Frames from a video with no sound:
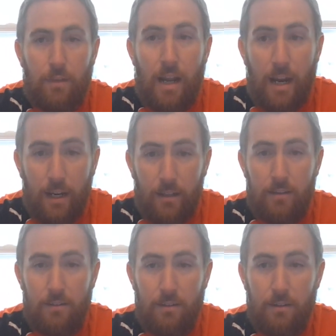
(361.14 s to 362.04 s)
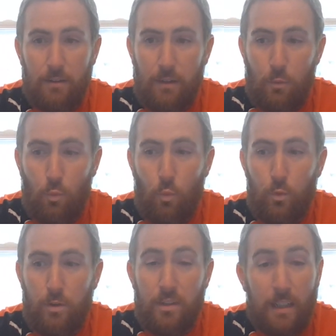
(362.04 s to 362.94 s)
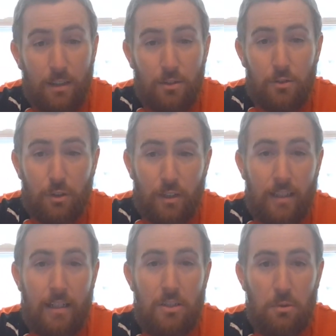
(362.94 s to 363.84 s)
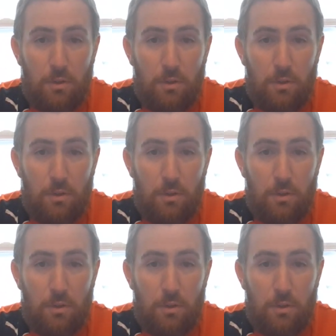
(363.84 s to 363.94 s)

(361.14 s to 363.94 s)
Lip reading: And teachers are going to get your